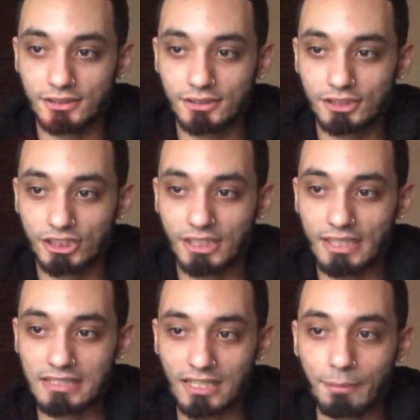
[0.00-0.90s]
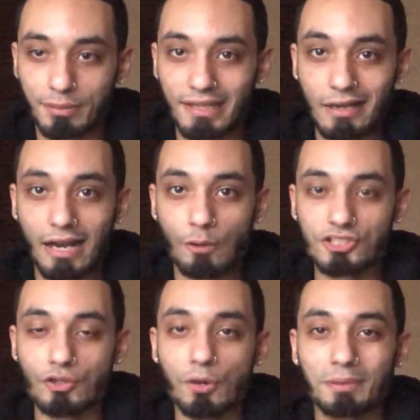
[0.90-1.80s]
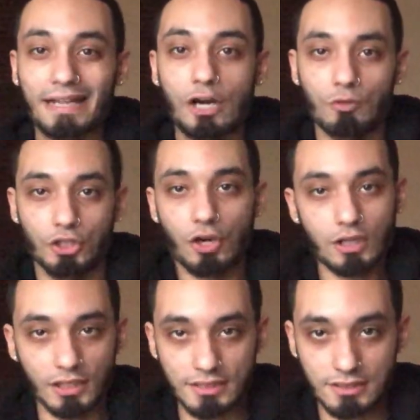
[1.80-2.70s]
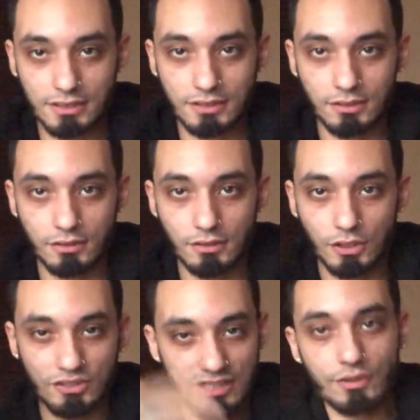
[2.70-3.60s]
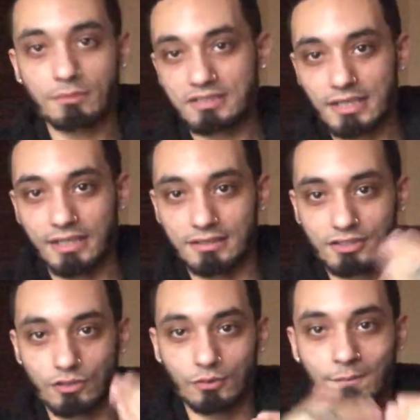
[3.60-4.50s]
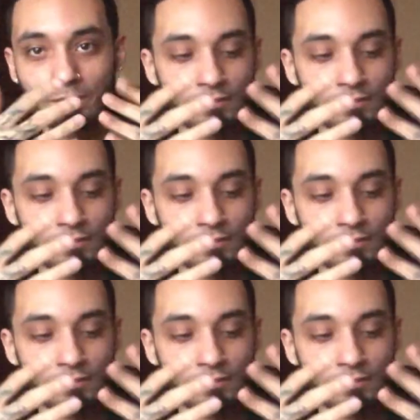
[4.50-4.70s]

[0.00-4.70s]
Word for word: shit is gonna play out how it's gonna play out regardless. You see what I'm saying? So